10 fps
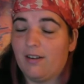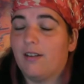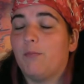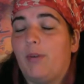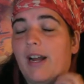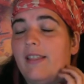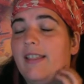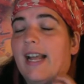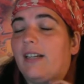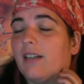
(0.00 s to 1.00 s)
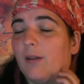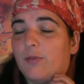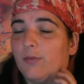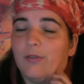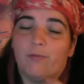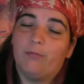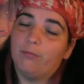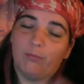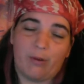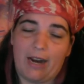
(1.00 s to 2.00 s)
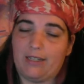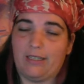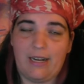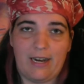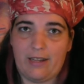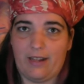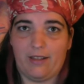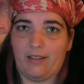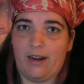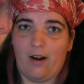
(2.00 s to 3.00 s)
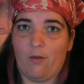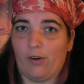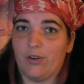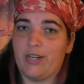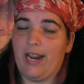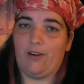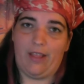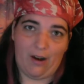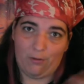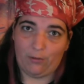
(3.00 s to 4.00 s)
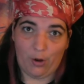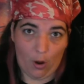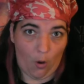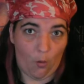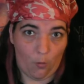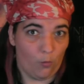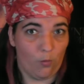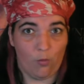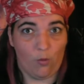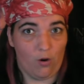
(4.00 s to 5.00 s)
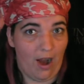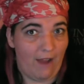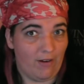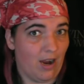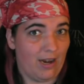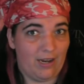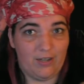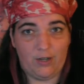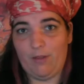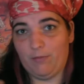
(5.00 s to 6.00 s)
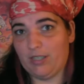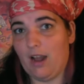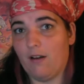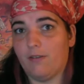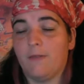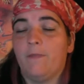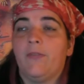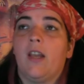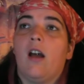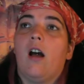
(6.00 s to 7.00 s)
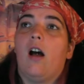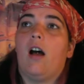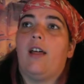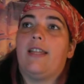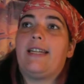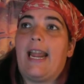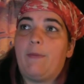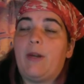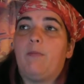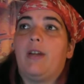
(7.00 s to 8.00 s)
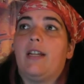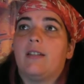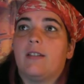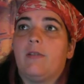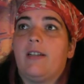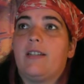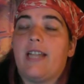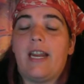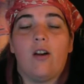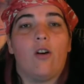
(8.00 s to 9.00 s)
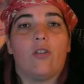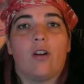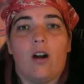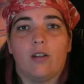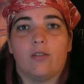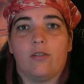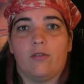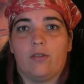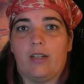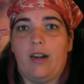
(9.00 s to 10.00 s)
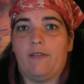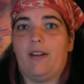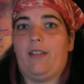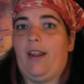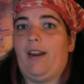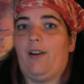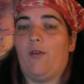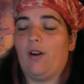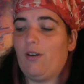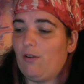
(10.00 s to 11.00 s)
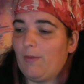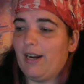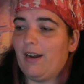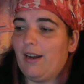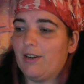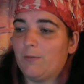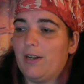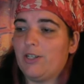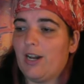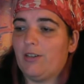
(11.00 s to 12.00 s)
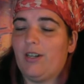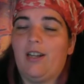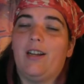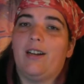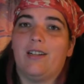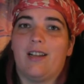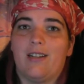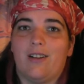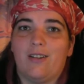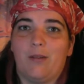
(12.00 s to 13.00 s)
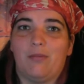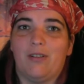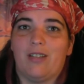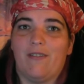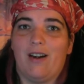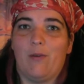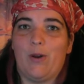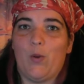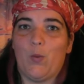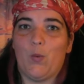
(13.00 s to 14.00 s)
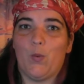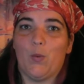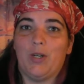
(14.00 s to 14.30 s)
but that comes with practically anything that they don't understand or they don't know or haven't gotten into themselves. The gaming bits, seeing all the consoles and everything and going, oh my gosh, my childhood, because I saw 007, I went, ooh,